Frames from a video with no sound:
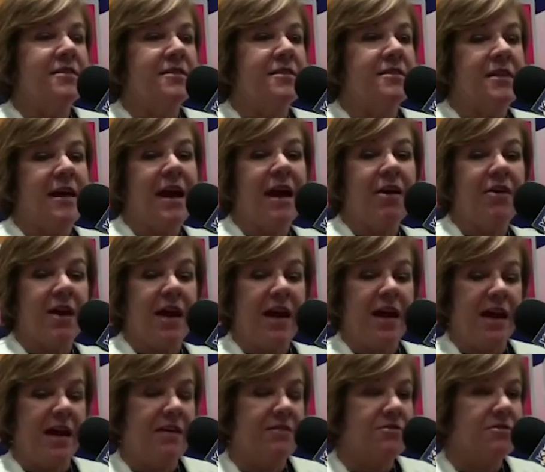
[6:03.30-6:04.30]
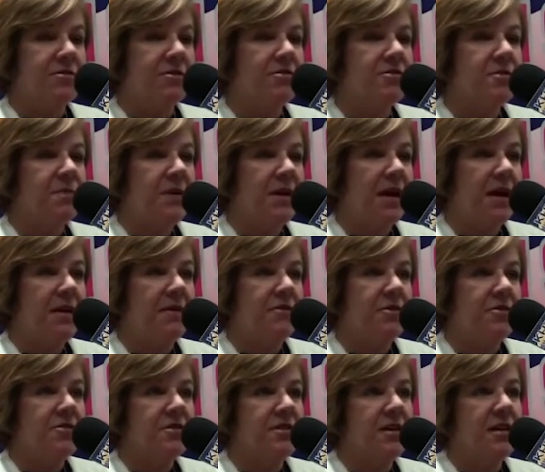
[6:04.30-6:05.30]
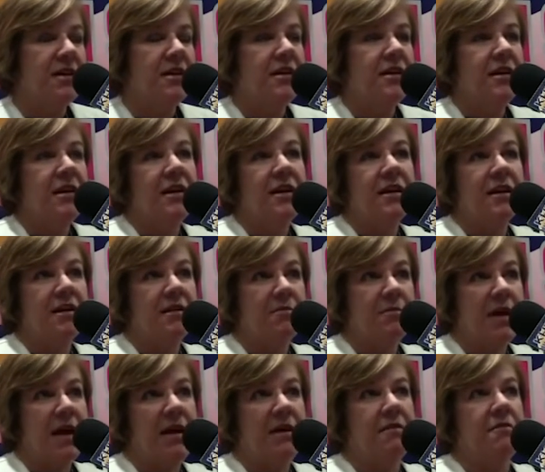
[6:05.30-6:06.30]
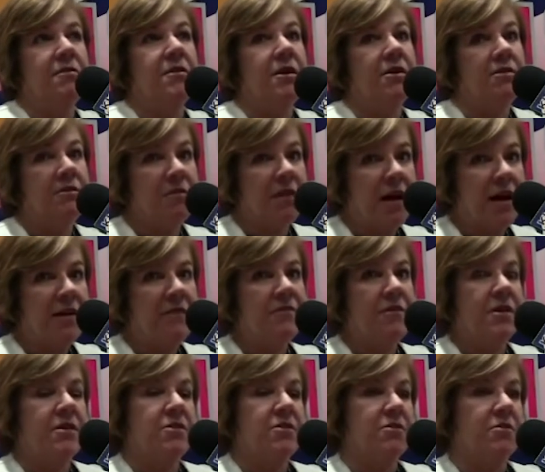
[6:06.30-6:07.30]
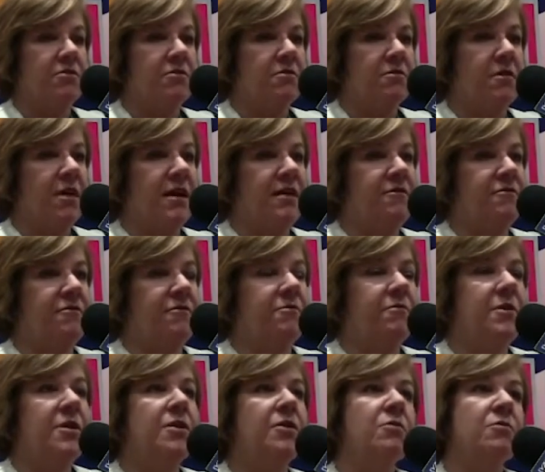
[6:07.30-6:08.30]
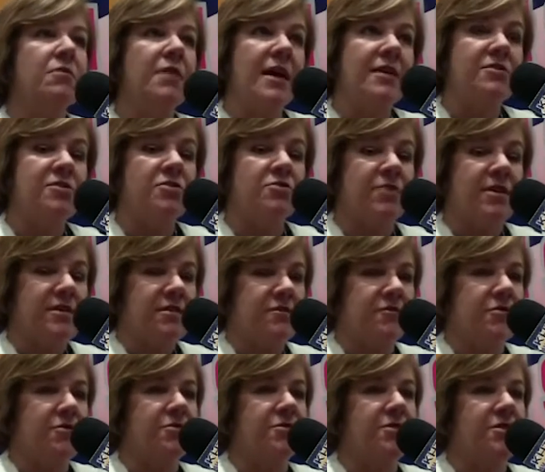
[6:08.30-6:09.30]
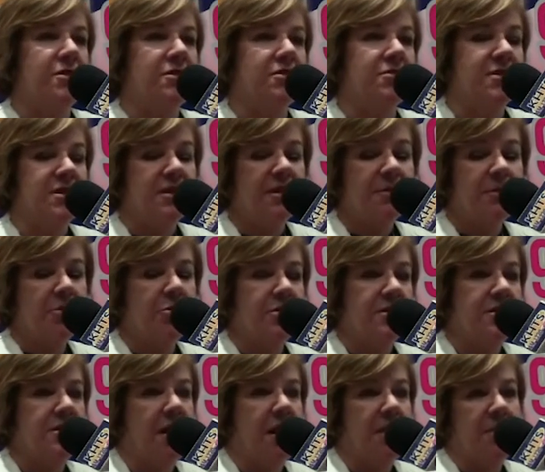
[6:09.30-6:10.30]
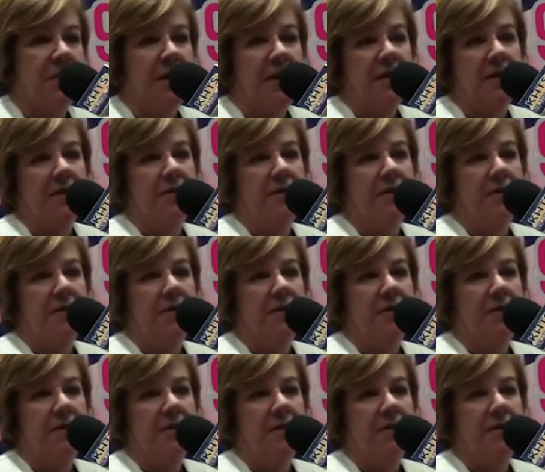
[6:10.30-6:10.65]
as to how to handle those behaviors, it can make their life and your life, you know, less stressful. So it's an important topic. Because